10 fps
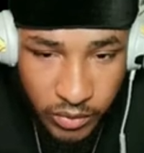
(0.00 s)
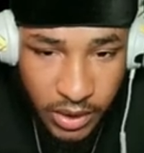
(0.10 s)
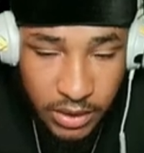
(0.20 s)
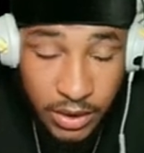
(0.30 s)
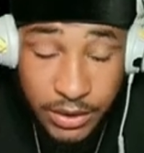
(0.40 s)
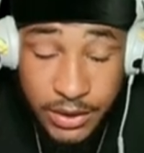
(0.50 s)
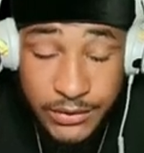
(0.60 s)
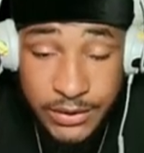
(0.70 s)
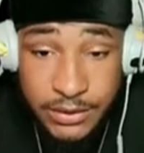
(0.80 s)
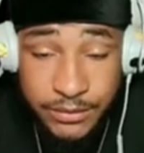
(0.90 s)
Another
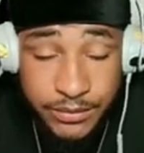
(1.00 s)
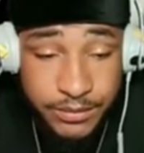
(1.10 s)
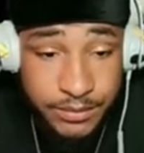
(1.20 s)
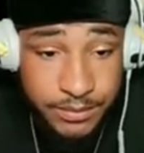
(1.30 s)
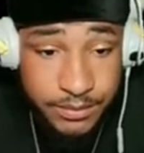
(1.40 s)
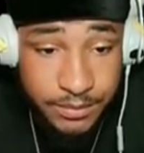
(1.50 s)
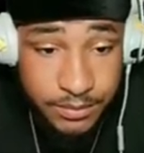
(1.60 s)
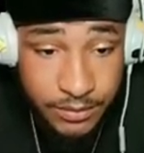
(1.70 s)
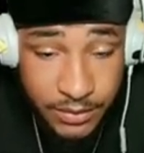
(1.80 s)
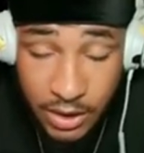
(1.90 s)
cutscene.
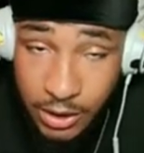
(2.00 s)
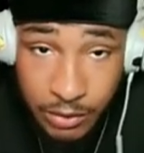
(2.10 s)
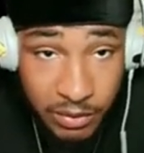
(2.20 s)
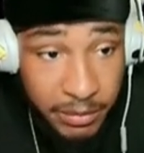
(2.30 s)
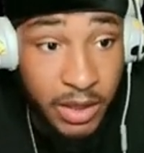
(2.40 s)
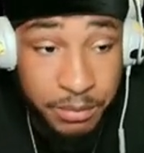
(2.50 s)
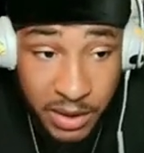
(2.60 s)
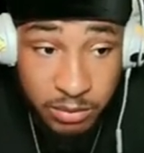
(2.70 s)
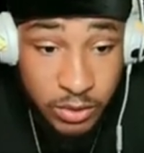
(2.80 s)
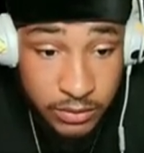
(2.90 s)
So you know we making
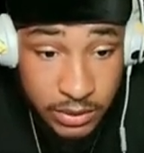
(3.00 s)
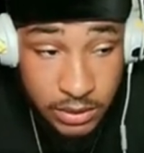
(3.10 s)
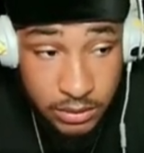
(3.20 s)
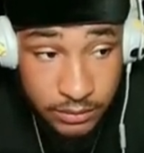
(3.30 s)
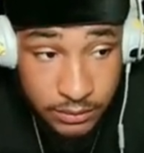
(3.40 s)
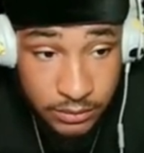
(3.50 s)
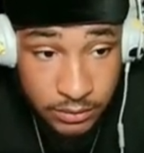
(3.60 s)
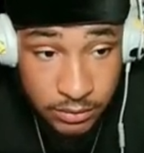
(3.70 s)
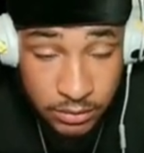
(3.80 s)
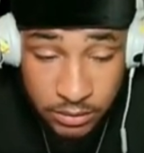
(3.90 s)
big moves.
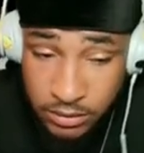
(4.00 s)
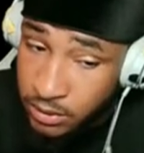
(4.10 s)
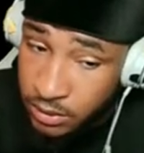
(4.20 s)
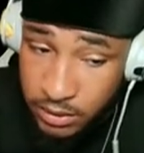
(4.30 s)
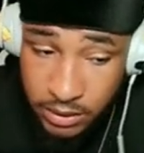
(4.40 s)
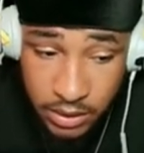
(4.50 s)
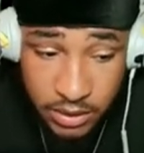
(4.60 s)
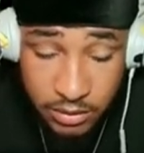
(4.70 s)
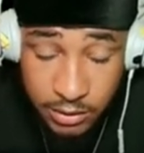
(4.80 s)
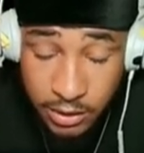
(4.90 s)
I hear
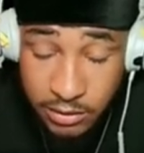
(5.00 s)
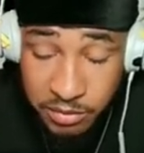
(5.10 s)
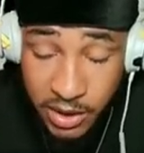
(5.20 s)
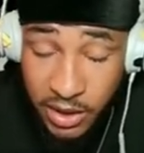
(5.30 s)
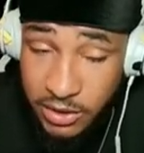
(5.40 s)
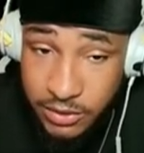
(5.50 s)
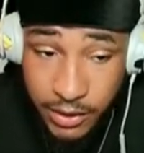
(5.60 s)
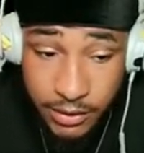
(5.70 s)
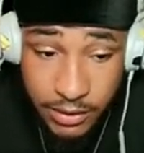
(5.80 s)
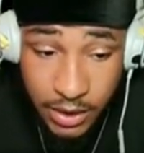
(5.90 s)
some ghosts behind you. I
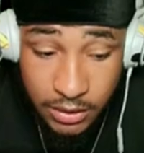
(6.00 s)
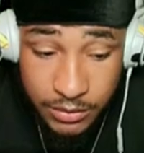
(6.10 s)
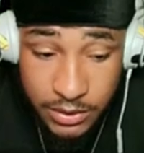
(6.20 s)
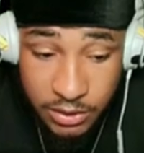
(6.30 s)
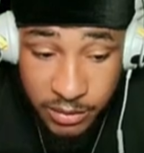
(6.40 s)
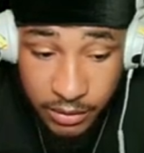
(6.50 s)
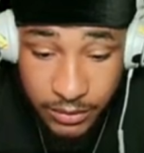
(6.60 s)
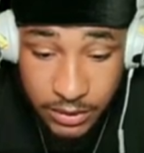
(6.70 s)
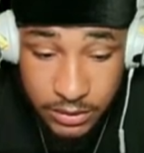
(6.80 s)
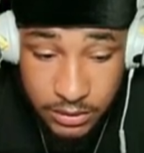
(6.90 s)
ain't gonna lie, Luigi. You might
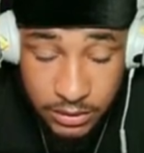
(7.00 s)
wanna.